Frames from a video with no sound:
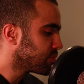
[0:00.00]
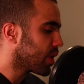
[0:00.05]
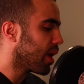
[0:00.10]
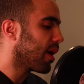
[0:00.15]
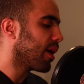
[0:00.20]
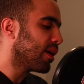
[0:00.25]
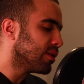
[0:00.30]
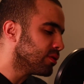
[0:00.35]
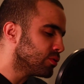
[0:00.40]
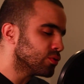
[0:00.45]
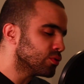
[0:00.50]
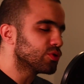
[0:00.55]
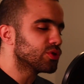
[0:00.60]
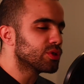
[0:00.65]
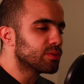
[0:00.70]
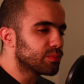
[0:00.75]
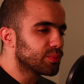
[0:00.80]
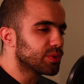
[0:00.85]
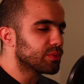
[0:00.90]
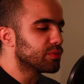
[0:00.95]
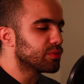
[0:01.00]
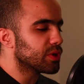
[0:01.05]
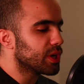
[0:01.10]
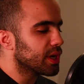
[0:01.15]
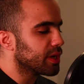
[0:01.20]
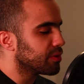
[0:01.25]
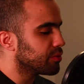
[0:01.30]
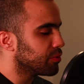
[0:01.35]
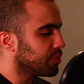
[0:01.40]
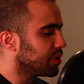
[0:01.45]
I know some people got
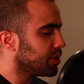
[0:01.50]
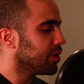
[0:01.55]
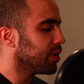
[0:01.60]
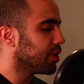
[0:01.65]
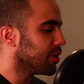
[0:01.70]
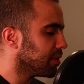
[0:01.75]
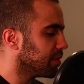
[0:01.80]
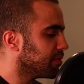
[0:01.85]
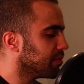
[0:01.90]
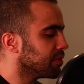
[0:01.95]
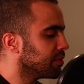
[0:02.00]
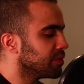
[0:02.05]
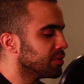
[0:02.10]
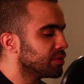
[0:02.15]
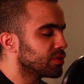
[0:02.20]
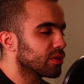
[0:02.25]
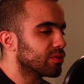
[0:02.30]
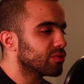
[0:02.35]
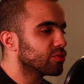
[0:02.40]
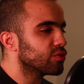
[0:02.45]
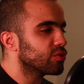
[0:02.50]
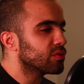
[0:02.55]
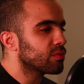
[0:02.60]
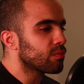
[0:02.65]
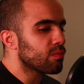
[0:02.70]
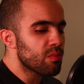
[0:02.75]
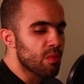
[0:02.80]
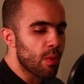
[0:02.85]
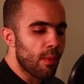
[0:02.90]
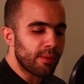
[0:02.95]
it really hard, even in this country,
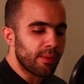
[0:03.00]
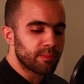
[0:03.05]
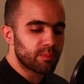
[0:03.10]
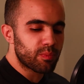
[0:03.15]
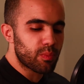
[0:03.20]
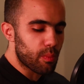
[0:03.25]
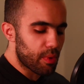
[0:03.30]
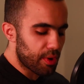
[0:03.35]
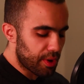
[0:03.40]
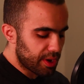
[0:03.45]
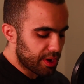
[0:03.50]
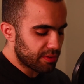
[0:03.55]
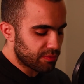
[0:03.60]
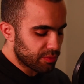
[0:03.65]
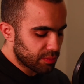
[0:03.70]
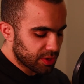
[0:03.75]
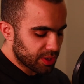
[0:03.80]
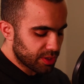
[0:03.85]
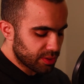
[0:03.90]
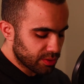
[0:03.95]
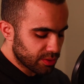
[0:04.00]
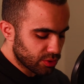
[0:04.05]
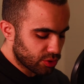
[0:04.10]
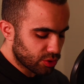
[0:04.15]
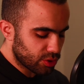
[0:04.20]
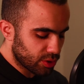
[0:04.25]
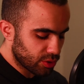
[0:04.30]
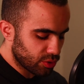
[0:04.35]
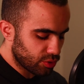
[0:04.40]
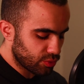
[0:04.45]
but everybody in this
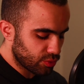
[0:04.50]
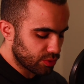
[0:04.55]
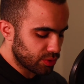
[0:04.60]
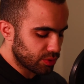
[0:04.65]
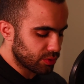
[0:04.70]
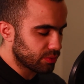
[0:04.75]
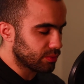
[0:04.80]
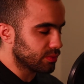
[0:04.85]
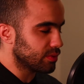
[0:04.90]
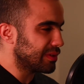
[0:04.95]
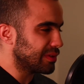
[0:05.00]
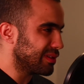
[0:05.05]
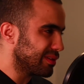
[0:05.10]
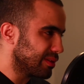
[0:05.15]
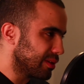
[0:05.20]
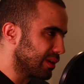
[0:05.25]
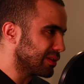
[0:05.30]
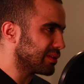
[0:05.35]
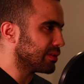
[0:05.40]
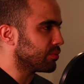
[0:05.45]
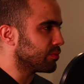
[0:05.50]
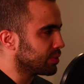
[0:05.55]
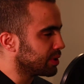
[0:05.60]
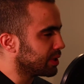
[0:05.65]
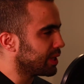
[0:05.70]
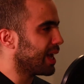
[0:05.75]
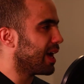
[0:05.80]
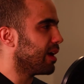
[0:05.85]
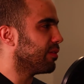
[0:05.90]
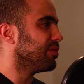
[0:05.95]
country doesn't really
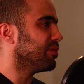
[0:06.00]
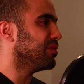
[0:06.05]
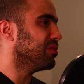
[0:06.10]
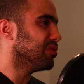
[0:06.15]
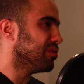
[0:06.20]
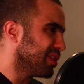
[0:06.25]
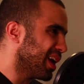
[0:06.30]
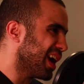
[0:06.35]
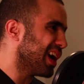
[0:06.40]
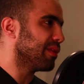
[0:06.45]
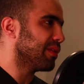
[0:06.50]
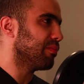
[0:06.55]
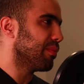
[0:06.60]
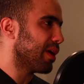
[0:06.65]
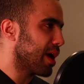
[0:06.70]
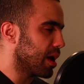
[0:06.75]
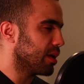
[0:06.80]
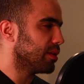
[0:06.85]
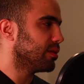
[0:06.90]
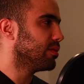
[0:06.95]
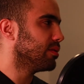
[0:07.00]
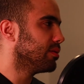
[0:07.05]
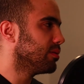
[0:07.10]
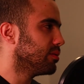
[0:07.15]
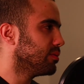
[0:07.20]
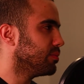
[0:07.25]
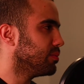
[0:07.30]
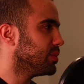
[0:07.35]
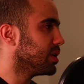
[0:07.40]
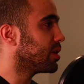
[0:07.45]
have it that bad
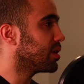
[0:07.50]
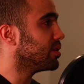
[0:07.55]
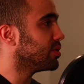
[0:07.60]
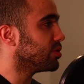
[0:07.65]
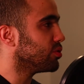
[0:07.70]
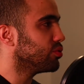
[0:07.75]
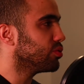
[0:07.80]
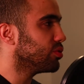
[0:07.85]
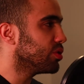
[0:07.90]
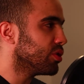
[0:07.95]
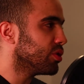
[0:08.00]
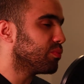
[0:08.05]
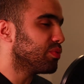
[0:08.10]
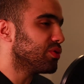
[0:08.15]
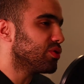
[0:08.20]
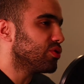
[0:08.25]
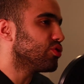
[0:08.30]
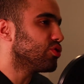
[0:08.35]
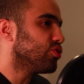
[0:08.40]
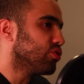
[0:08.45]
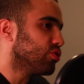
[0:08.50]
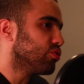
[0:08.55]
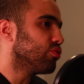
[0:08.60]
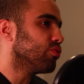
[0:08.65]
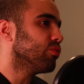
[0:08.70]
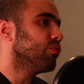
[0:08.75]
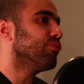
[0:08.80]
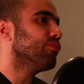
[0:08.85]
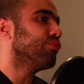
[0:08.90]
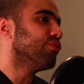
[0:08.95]
because you're in a position to
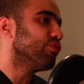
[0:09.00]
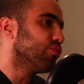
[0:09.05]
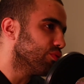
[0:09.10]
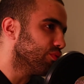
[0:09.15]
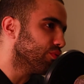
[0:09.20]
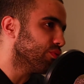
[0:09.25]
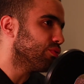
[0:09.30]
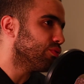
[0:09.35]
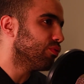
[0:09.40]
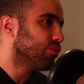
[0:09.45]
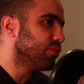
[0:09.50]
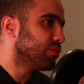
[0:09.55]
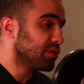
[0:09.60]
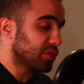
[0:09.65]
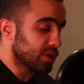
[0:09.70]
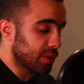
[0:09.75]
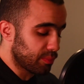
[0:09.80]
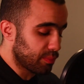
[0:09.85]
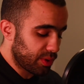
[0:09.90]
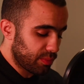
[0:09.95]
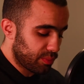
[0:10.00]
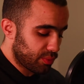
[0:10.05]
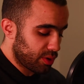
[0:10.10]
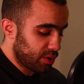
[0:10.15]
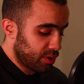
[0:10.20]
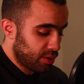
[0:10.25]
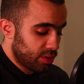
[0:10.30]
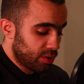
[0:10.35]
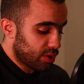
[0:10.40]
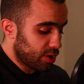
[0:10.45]
improve. But some people are
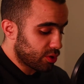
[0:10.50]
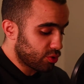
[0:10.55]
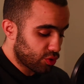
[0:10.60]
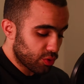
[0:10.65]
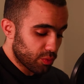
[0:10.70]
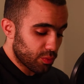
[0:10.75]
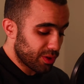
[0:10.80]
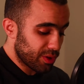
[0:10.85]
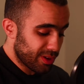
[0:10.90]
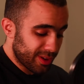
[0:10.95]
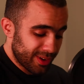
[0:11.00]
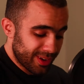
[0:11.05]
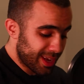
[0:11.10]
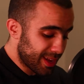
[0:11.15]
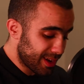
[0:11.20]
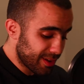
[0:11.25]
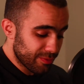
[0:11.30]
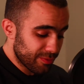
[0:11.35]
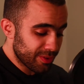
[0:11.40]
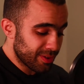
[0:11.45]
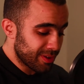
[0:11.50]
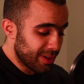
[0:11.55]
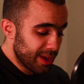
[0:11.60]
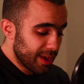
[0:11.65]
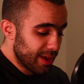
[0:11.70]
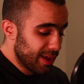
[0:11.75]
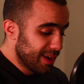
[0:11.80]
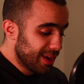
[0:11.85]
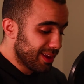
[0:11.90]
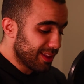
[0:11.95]
in a country where they're not even,
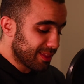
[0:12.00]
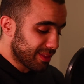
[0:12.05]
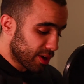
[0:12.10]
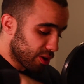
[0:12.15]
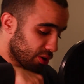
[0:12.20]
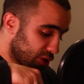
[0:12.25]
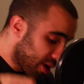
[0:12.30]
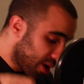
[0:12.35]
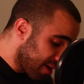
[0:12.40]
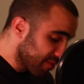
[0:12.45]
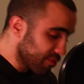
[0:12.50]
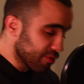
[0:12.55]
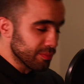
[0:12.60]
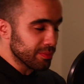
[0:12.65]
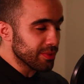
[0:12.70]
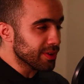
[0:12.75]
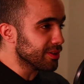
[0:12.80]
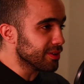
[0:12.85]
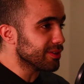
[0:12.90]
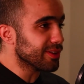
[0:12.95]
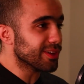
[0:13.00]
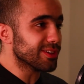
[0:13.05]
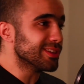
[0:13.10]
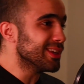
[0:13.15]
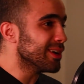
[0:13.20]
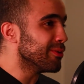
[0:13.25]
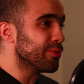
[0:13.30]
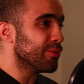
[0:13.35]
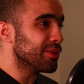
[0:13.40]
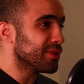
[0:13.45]
their government does
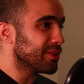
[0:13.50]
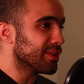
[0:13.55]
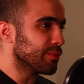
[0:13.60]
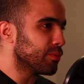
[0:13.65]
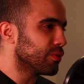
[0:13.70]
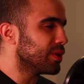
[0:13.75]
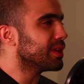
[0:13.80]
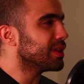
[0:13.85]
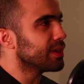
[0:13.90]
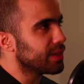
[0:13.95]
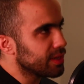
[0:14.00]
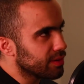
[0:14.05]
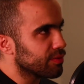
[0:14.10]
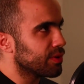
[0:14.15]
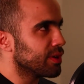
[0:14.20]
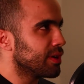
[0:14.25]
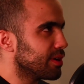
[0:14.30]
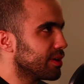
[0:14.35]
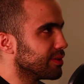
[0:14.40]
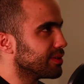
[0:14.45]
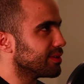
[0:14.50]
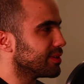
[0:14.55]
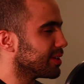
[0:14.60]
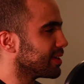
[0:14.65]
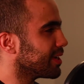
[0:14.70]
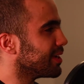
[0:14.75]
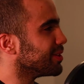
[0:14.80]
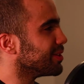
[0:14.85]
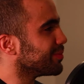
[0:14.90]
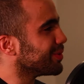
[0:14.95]
not want them. Well, even here is the
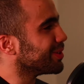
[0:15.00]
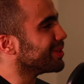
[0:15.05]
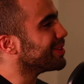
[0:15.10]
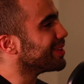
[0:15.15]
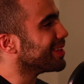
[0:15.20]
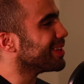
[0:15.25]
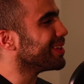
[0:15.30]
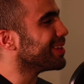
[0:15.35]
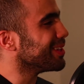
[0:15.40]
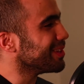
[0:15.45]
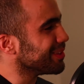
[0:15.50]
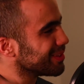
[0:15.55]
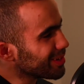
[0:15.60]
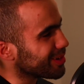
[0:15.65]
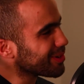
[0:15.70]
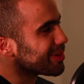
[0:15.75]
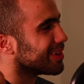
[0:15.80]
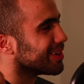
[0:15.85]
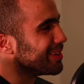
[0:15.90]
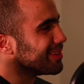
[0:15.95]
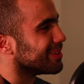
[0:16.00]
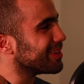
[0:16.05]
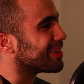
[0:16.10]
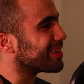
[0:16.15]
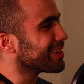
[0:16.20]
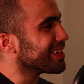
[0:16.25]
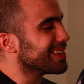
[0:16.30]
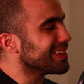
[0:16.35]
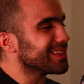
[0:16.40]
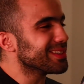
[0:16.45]
case, but in their
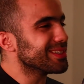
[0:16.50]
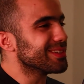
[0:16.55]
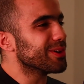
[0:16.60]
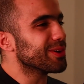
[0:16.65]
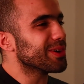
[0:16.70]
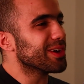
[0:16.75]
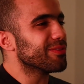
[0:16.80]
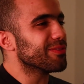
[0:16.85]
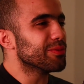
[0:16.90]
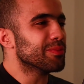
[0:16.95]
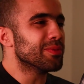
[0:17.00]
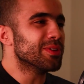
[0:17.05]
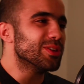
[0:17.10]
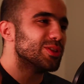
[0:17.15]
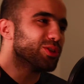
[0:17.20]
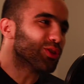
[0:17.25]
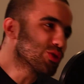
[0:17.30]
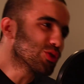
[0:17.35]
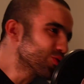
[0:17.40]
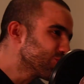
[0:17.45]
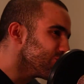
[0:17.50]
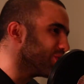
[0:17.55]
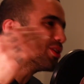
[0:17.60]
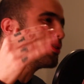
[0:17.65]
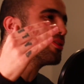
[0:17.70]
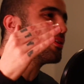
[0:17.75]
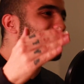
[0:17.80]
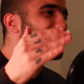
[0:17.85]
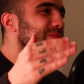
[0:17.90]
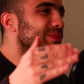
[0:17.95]
case, their government is straight
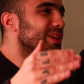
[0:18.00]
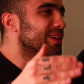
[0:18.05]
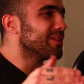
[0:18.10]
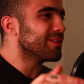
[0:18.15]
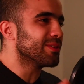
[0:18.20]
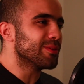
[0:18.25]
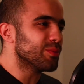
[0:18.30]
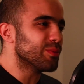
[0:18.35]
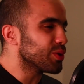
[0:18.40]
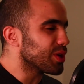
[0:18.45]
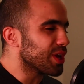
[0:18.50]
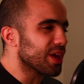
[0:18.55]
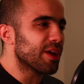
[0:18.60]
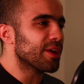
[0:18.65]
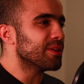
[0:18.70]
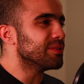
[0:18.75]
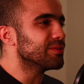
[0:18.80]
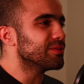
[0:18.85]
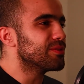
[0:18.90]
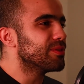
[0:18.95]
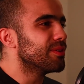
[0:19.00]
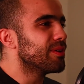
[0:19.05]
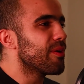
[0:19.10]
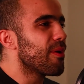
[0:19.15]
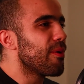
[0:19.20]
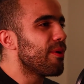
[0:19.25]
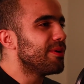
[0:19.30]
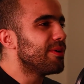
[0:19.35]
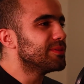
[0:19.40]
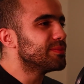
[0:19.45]
up telling them you can't
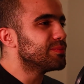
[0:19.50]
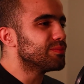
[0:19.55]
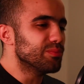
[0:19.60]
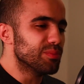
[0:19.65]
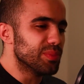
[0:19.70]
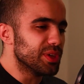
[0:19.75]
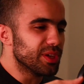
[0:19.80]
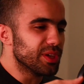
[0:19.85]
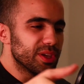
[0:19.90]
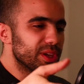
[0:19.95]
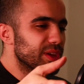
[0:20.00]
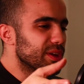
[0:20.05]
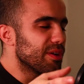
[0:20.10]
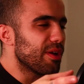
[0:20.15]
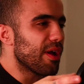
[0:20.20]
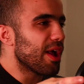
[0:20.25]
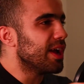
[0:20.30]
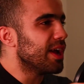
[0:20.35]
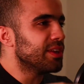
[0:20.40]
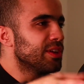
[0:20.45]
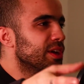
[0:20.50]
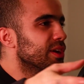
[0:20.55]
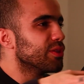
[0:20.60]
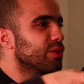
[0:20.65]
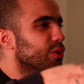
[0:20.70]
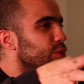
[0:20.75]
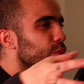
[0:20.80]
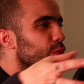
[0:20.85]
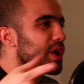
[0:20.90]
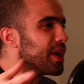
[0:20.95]
be any other
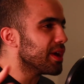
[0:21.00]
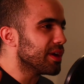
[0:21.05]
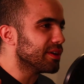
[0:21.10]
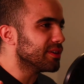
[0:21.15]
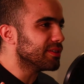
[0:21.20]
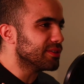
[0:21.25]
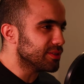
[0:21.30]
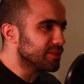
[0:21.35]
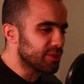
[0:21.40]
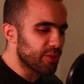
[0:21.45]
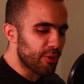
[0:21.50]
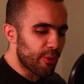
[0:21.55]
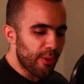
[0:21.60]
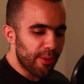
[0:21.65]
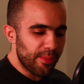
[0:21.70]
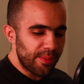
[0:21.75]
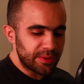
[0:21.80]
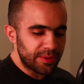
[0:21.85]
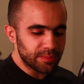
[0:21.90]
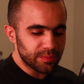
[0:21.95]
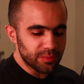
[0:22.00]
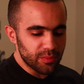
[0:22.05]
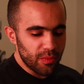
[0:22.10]
way. Yeah. You know what I mean?